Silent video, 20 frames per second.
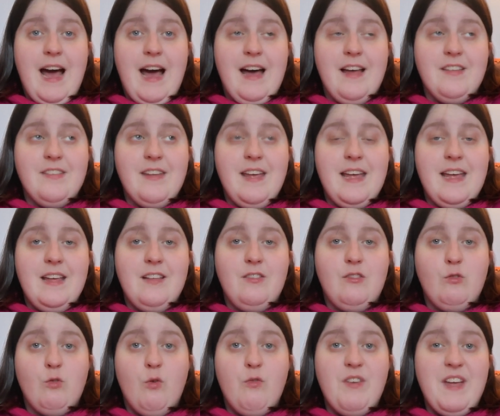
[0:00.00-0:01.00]
and it is
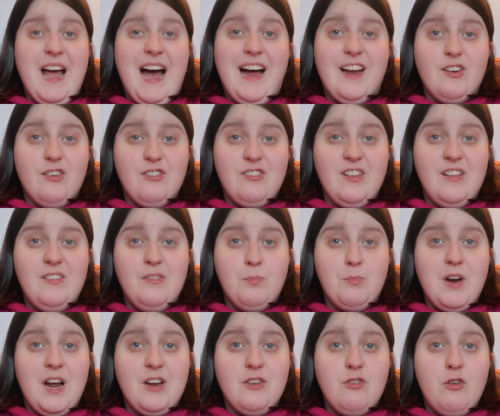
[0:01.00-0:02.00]
Sophie Anderson's
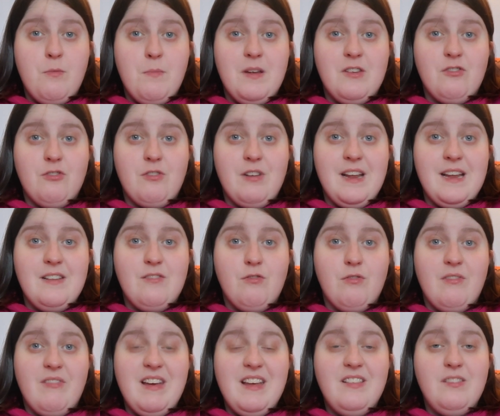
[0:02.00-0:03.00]
brand new middle grade
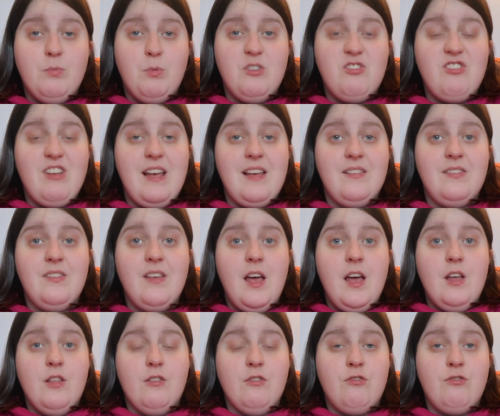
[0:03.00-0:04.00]
release, which is
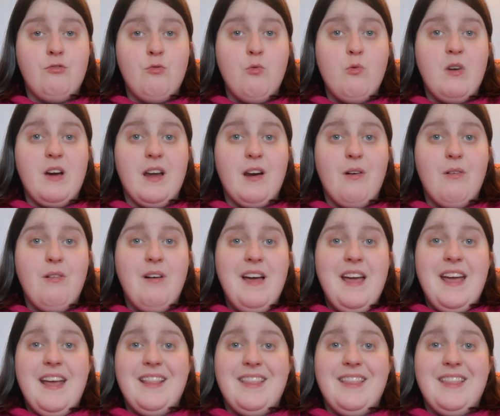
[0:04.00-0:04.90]
The Snow Girl.